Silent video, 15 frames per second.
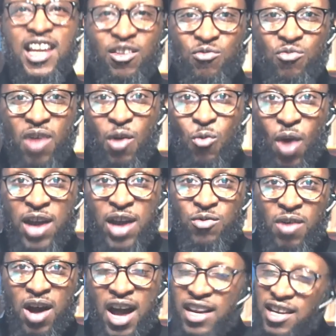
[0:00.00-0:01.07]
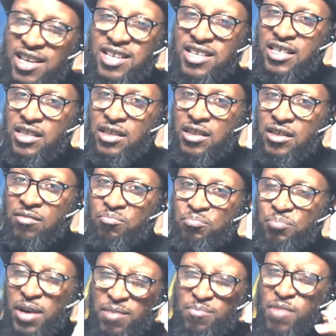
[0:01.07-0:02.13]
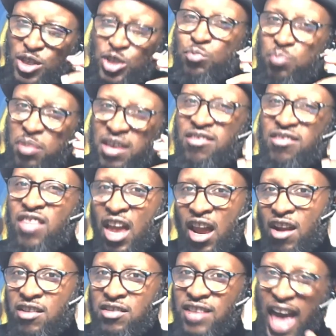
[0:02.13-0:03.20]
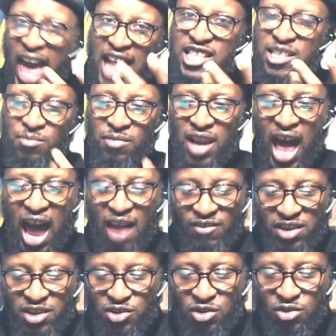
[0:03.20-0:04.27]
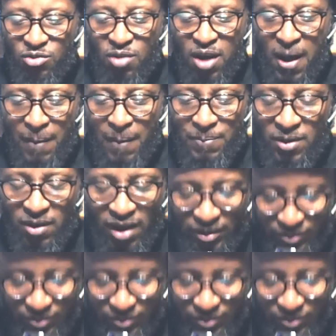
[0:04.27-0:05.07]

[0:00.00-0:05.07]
a, a white wine, but it must be there. It had some liveliness to the wine, all right?